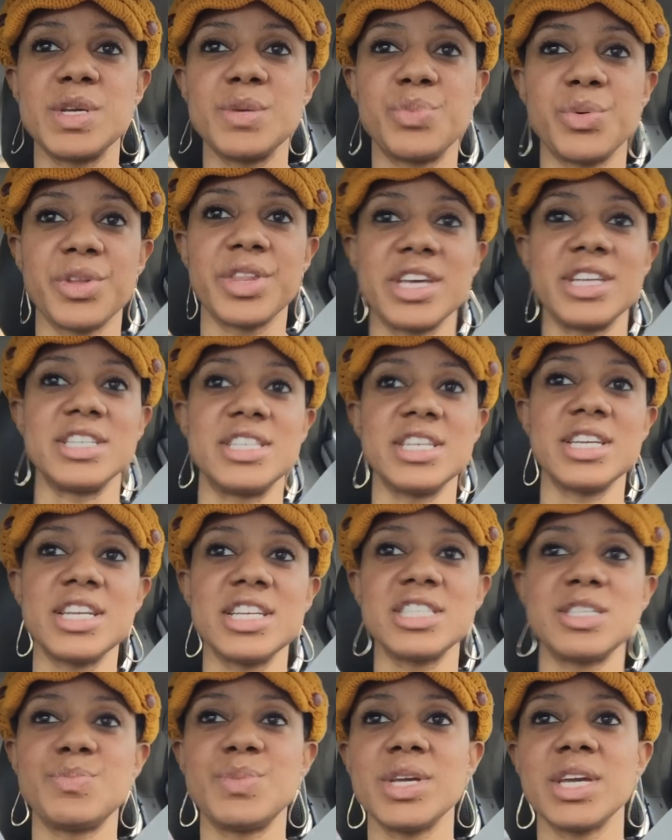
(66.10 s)
people that
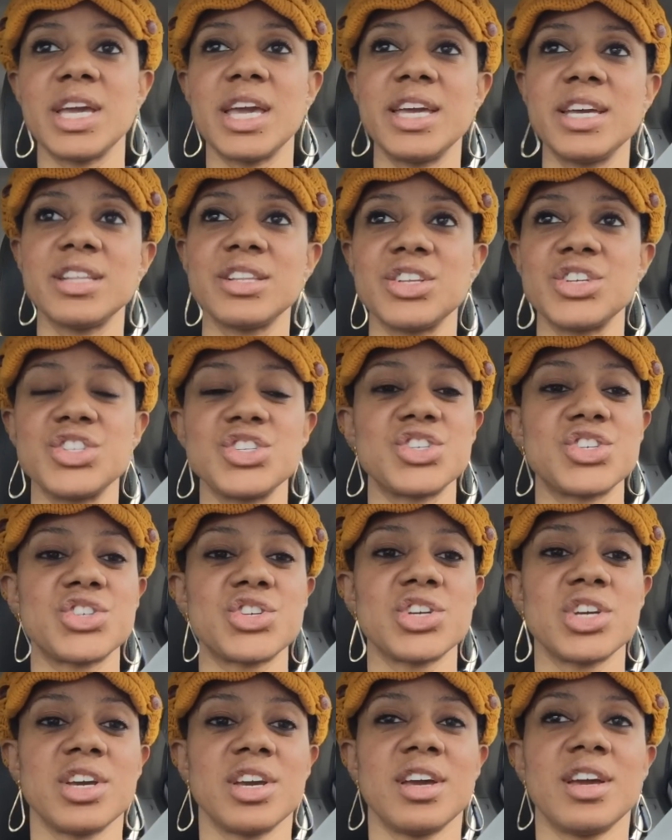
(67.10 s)
didn't speak
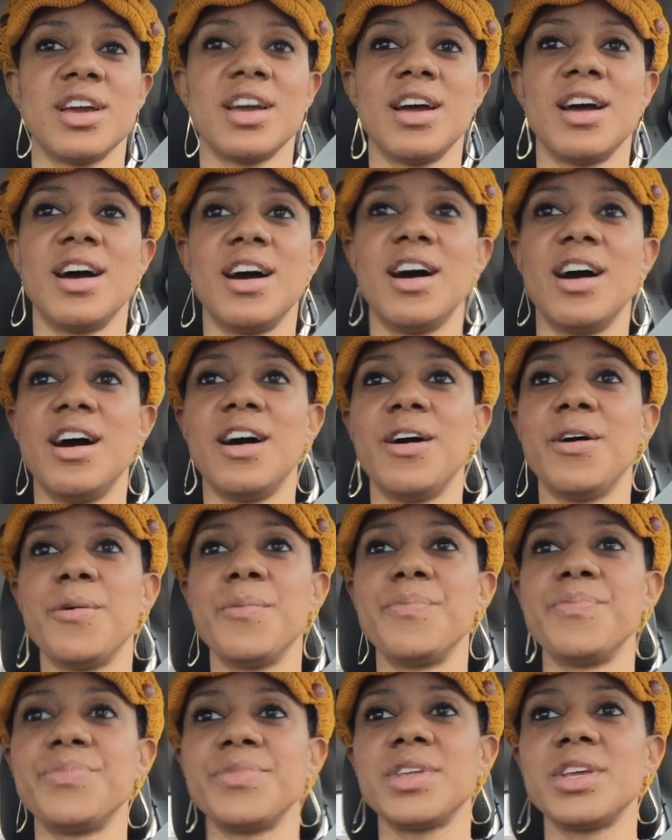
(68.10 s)
English,
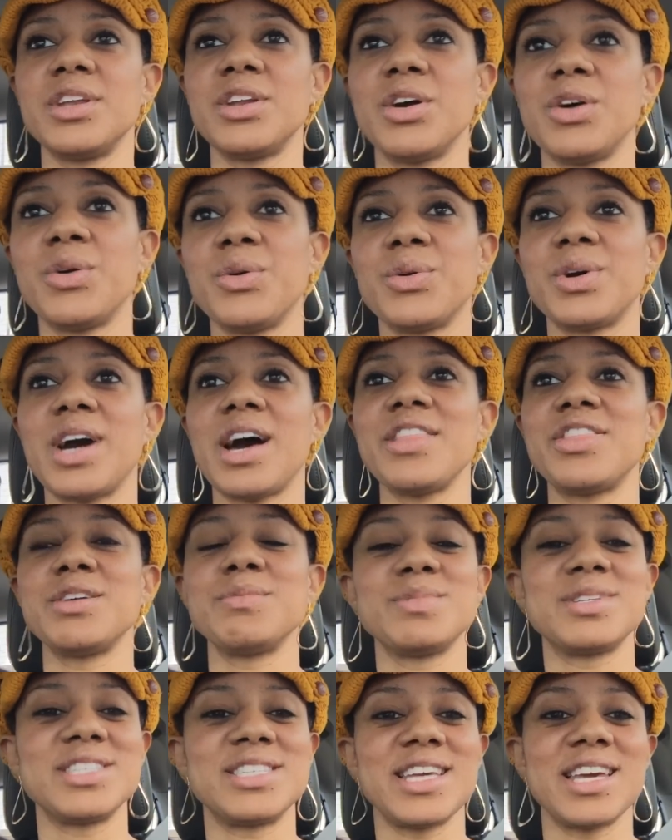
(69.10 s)
got
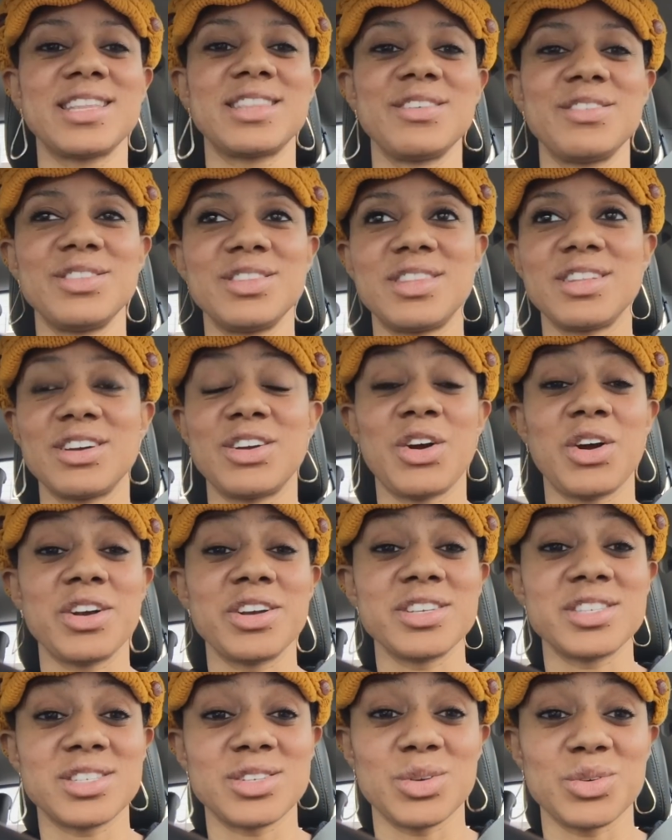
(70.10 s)
them to take the
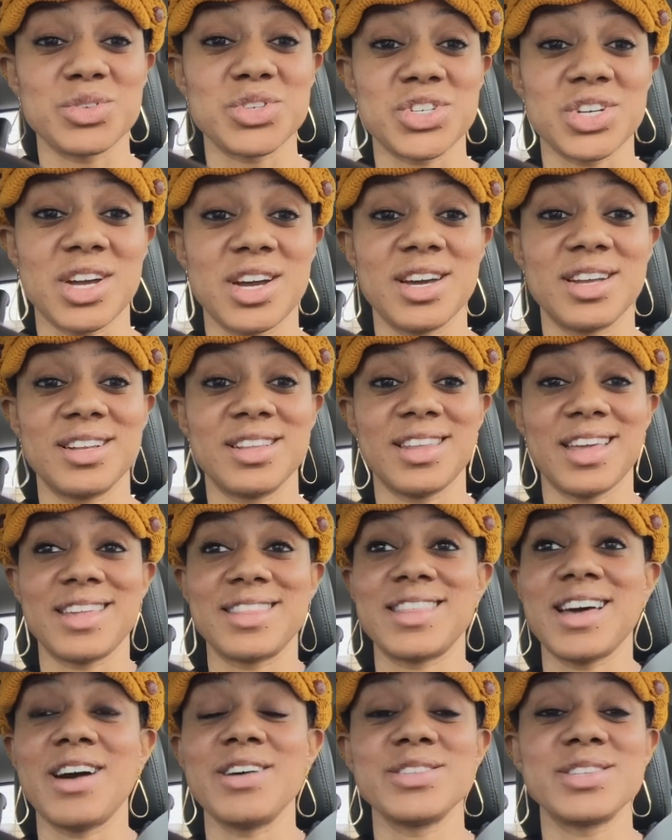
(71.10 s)
Gardasil shot.
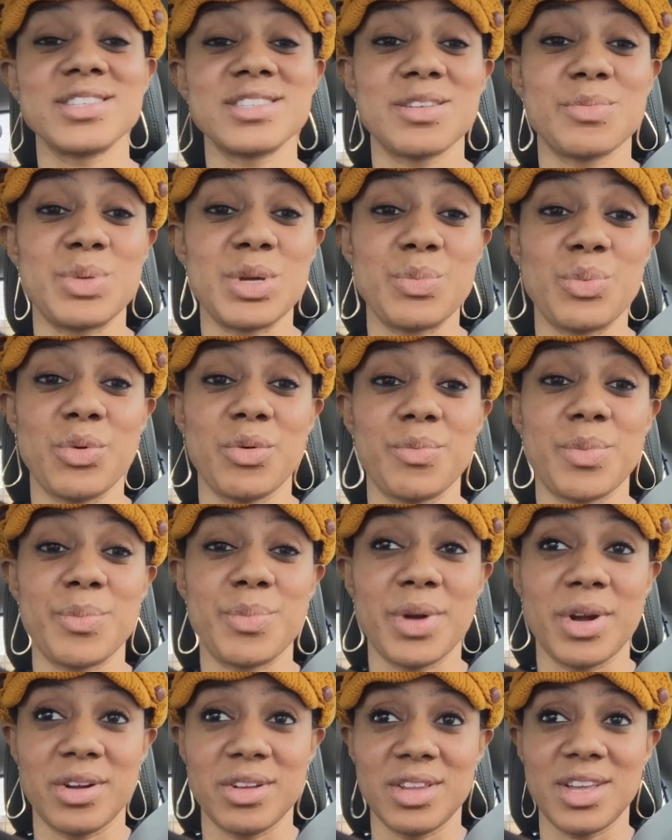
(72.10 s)
Like thousands of people have been
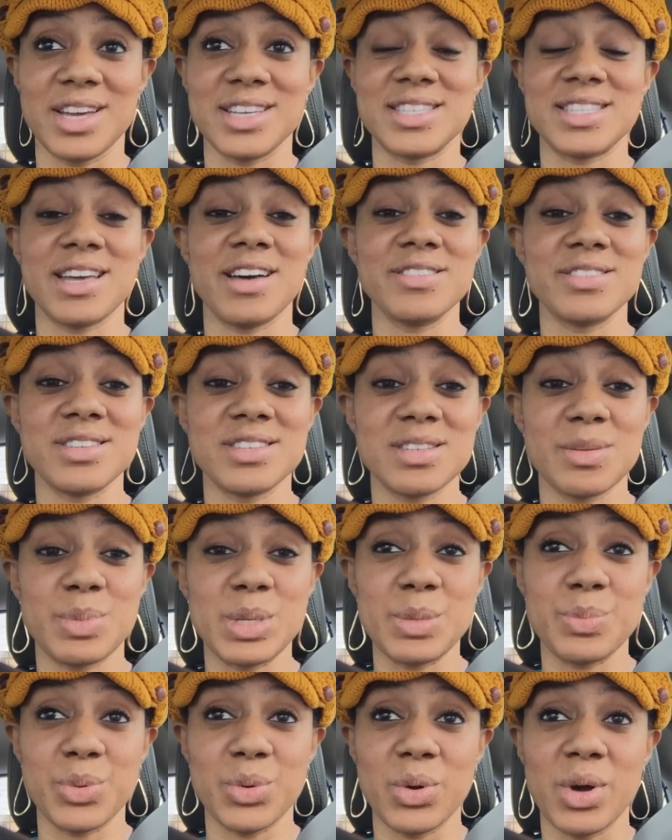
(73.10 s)
paralyzed. Thousands of
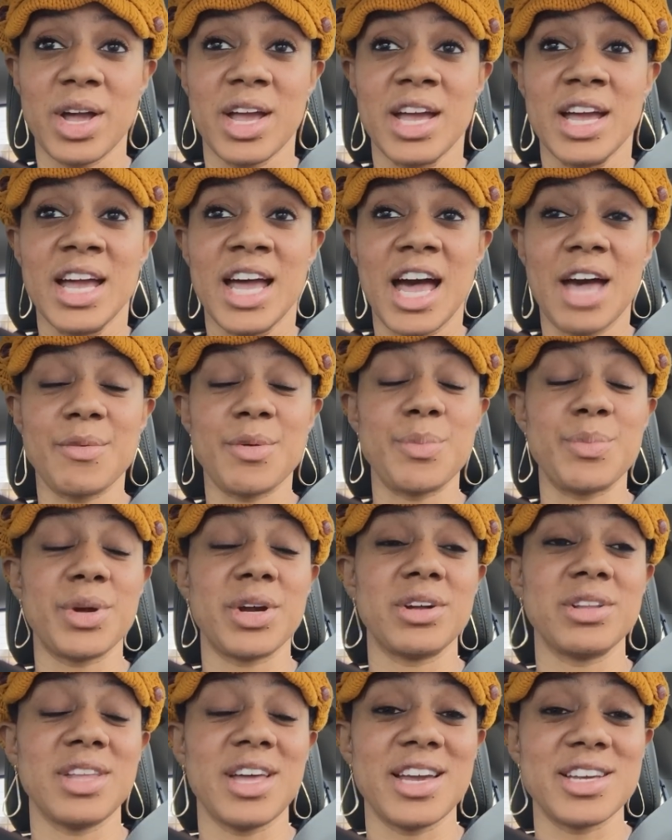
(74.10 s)
people have been
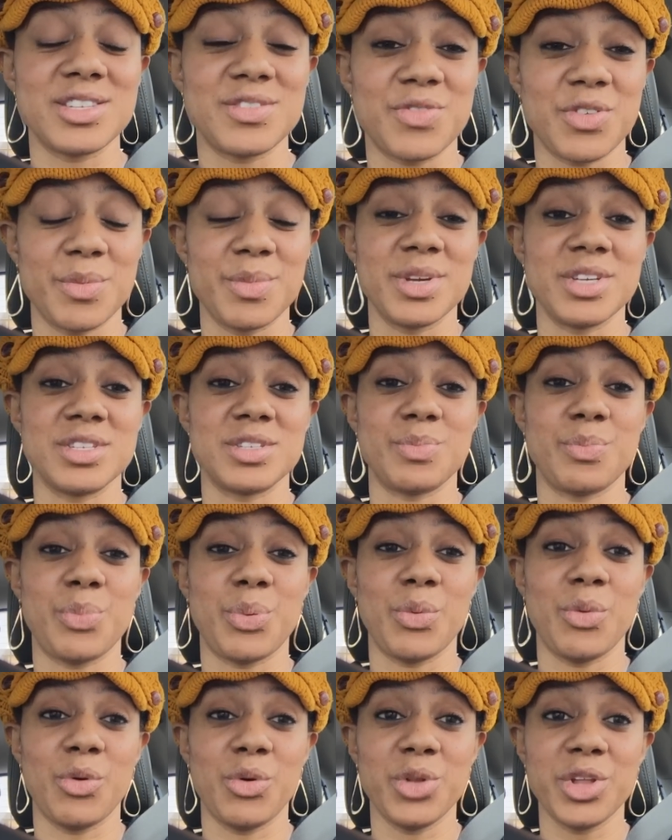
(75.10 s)
paralyzed from his
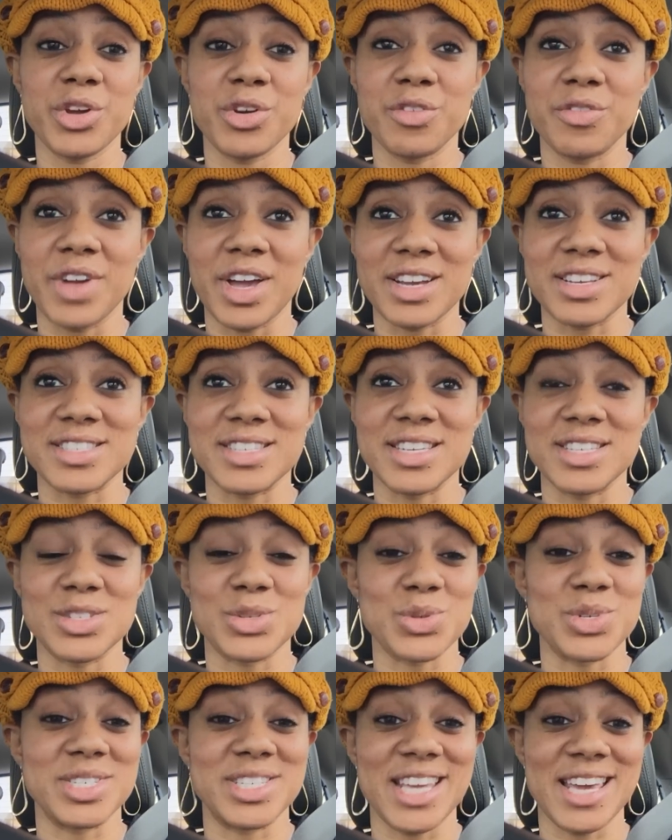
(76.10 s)
polio vaccines
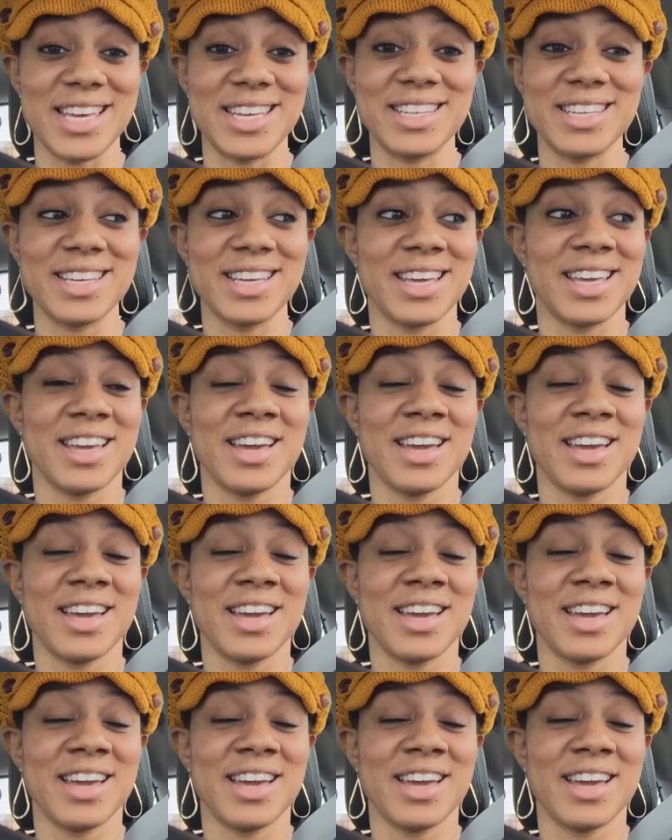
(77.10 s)
or dead